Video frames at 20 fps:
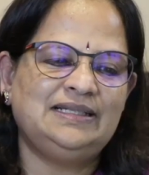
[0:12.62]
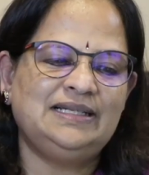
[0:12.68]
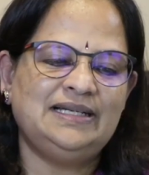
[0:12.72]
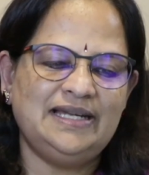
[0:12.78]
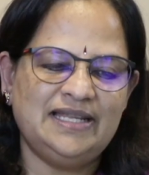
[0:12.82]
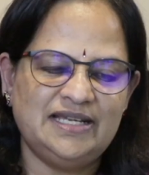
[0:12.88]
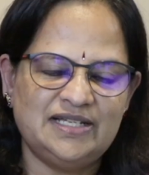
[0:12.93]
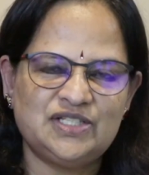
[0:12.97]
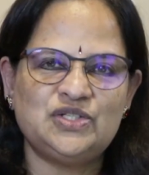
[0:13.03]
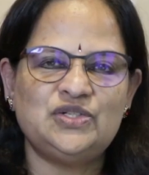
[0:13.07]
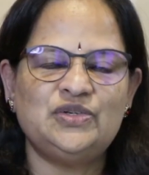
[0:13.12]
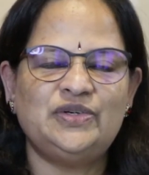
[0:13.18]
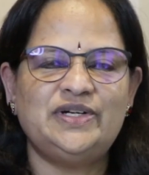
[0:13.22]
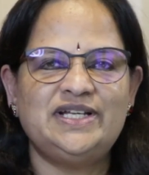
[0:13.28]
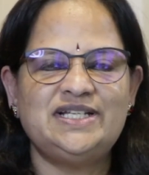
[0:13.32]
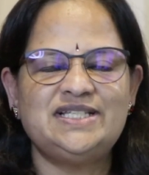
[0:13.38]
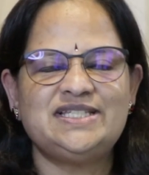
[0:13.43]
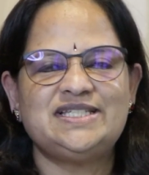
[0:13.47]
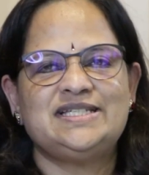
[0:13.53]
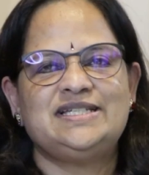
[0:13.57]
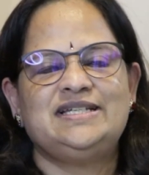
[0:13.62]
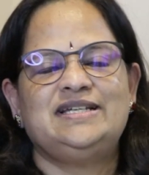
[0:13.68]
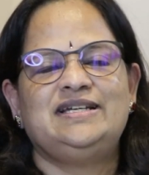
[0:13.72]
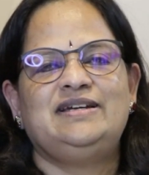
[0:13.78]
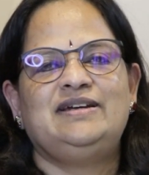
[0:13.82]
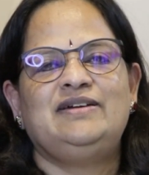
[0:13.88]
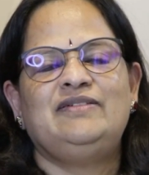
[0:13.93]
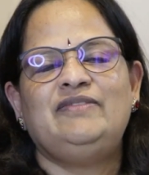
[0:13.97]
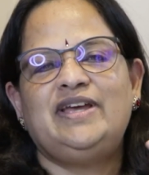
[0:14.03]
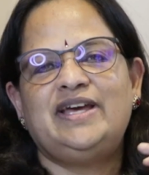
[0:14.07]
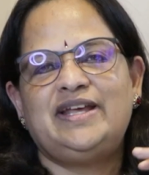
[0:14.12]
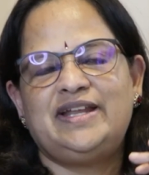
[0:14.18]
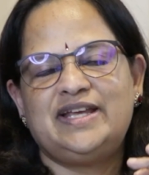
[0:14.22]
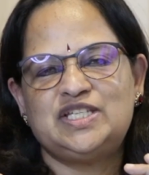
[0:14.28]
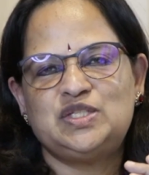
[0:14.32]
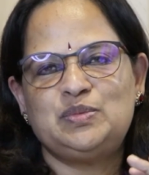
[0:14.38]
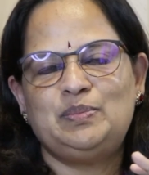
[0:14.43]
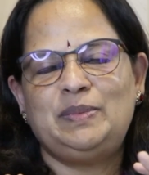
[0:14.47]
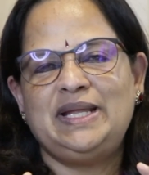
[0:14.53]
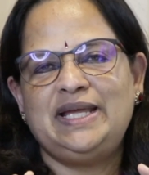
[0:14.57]
Dear students, we are
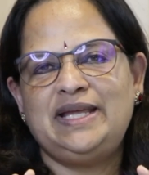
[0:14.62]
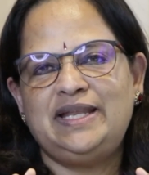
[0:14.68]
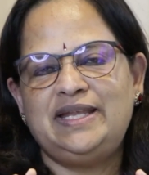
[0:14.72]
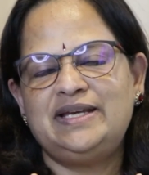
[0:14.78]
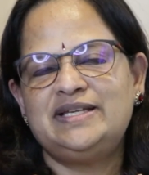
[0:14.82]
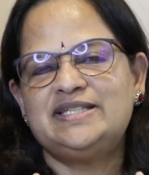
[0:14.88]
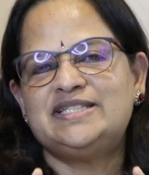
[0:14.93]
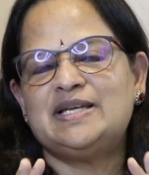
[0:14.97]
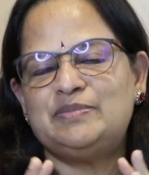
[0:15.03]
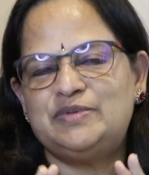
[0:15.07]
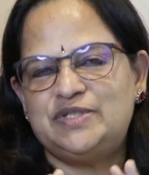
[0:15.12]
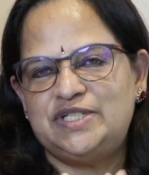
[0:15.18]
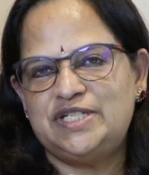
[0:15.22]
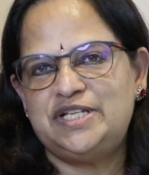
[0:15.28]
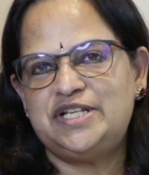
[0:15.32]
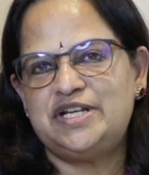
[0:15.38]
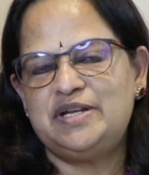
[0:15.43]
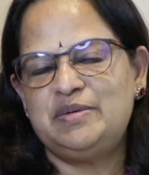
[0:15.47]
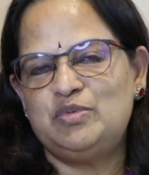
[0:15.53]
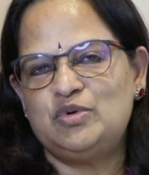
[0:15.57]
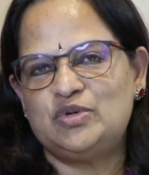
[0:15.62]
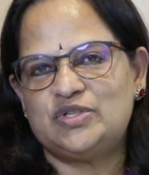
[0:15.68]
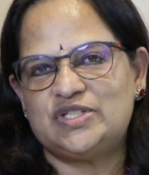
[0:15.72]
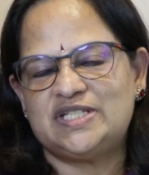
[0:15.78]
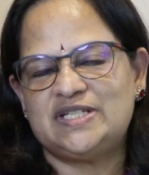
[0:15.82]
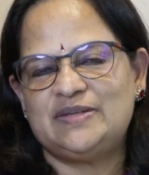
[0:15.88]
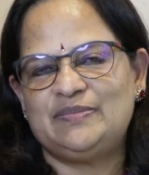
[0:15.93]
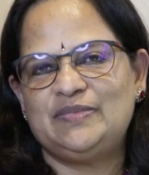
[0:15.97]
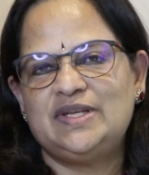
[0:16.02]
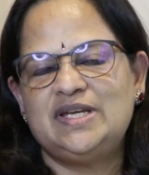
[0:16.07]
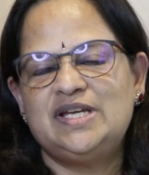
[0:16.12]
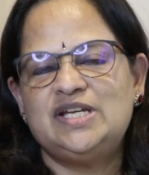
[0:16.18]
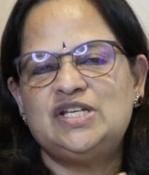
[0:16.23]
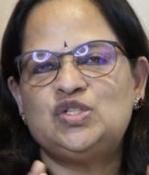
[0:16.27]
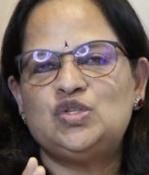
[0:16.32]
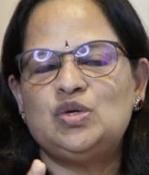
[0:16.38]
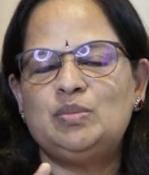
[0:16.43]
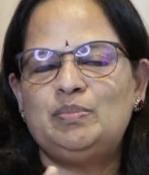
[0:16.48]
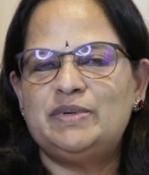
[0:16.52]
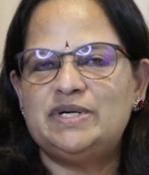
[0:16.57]
explaining subsidiary books.
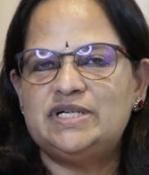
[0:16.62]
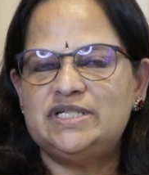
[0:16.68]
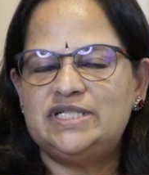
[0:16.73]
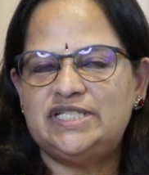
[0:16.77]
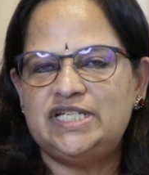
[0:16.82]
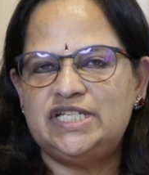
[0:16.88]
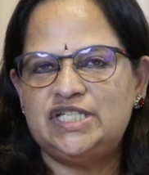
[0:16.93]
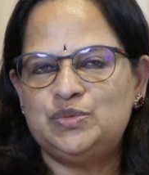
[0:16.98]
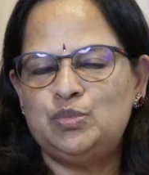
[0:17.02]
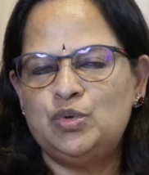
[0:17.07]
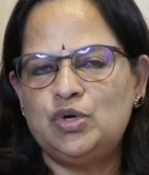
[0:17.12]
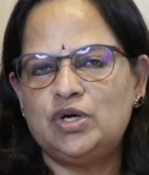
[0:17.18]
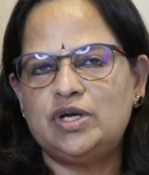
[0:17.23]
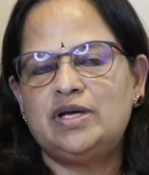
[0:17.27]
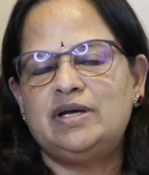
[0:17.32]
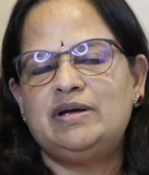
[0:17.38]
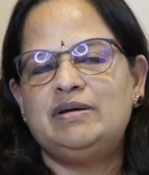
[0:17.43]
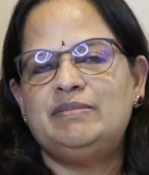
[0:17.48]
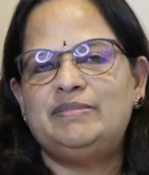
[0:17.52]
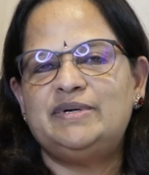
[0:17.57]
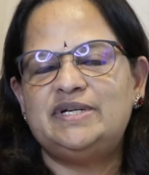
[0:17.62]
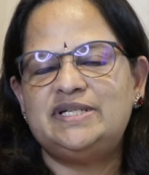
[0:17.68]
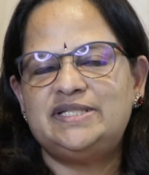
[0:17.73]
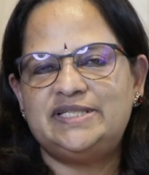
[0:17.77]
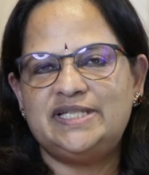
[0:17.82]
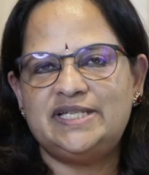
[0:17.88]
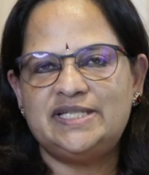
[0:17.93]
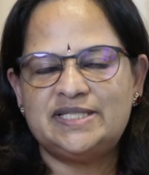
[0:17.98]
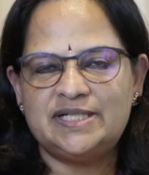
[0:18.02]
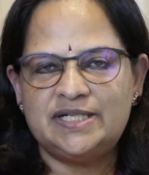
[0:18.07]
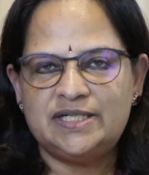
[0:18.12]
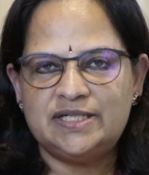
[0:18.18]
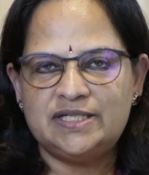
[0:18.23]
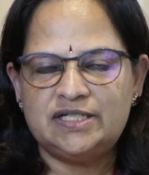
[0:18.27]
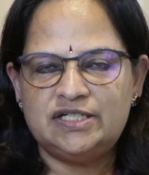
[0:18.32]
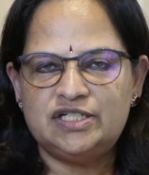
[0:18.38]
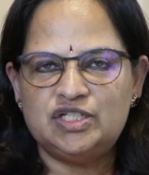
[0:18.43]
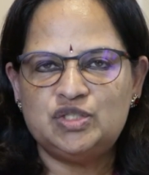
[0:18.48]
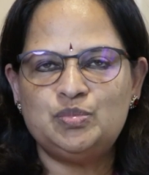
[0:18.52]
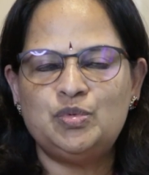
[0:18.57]
So purchase book, purchase
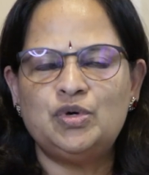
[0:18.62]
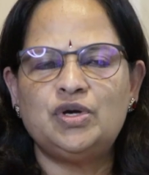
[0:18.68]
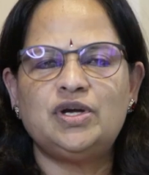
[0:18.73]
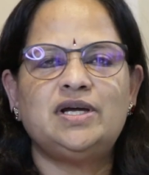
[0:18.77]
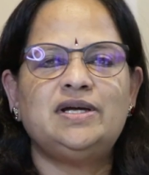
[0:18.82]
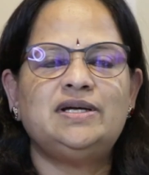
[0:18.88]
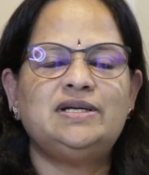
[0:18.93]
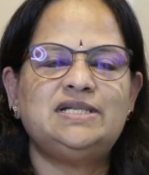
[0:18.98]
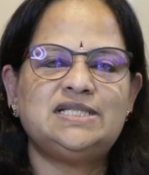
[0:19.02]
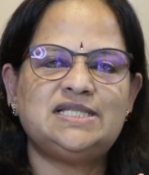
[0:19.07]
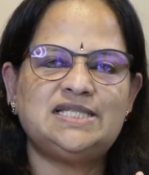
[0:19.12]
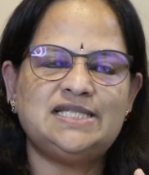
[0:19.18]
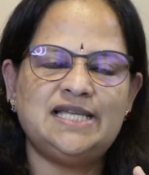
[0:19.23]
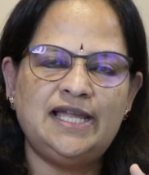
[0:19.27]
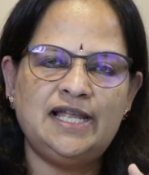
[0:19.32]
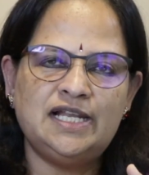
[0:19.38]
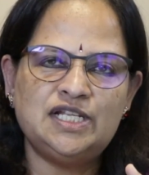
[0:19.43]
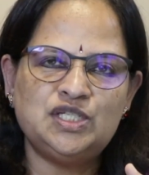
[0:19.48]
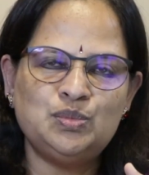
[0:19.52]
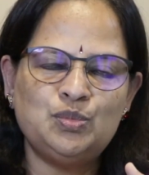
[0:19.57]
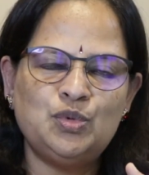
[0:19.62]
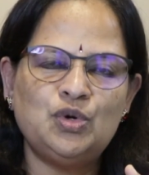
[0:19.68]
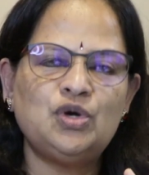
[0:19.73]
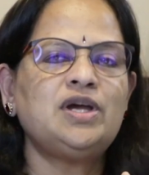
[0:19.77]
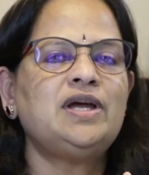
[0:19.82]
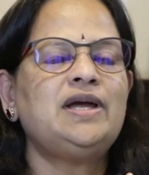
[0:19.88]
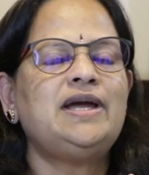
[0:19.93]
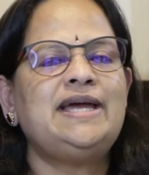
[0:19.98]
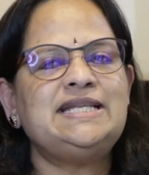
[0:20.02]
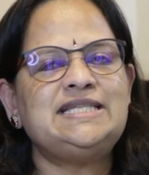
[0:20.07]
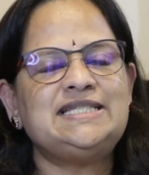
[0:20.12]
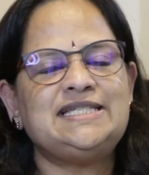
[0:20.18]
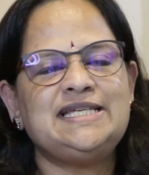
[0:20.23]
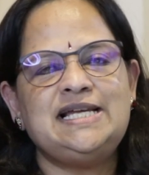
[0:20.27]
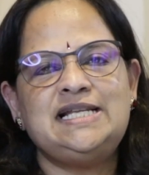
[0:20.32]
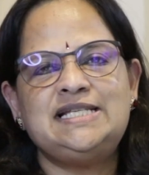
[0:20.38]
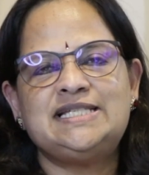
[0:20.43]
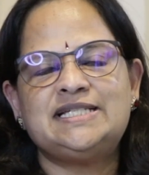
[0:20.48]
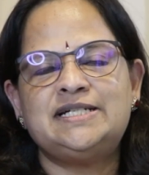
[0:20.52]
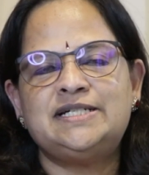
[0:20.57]
returns book, sales book and
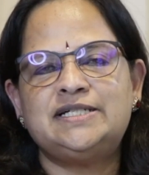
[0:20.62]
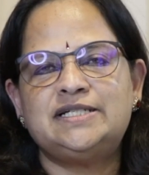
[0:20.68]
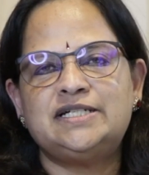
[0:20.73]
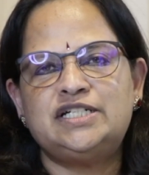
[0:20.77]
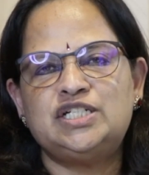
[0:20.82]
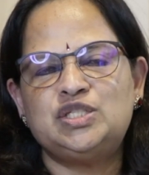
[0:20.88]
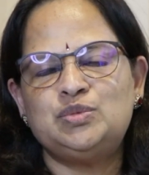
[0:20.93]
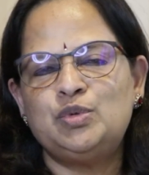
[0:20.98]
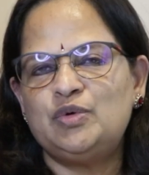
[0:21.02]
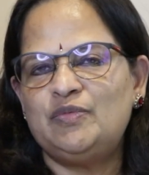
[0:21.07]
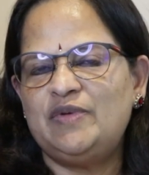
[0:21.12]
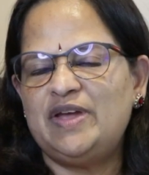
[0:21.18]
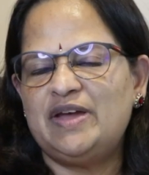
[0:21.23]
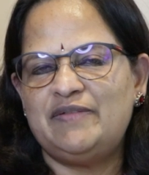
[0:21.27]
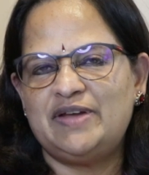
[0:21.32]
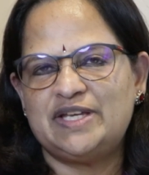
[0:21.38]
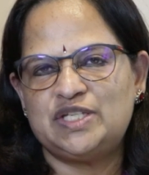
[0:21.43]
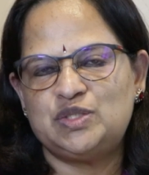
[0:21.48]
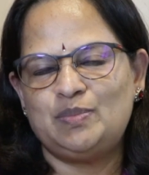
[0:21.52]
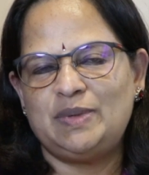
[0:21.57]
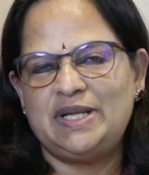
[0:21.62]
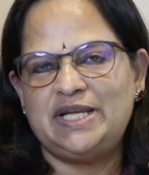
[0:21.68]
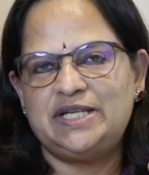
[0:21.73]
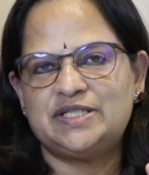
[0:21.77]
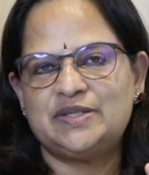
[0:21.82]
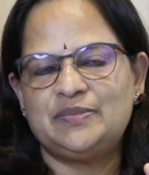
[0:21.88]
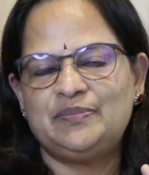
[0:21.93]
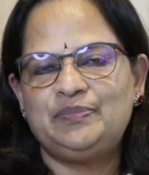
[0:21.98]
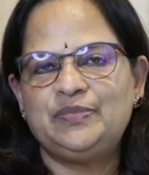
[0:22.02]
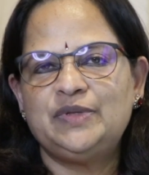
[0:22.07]
sales returns book we have explained.